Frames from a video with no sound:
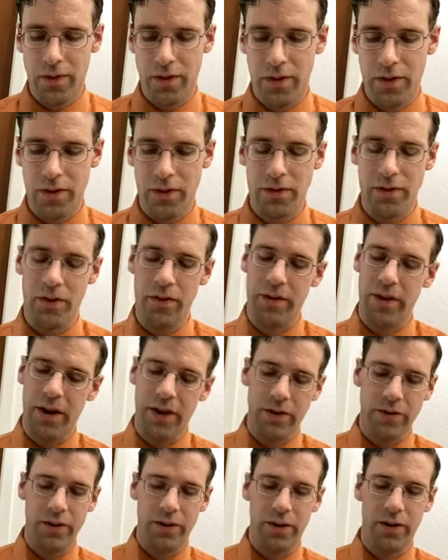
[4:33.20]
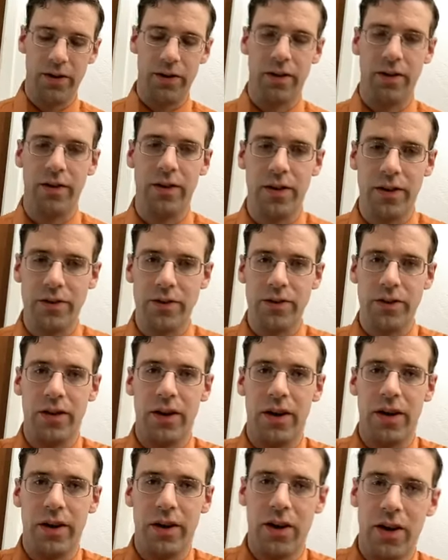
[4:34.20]
So there's your
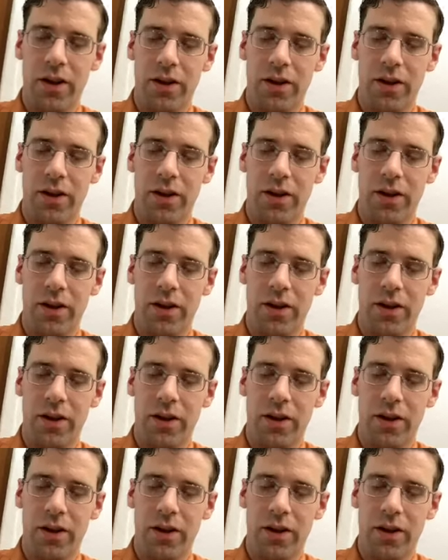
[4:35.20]
color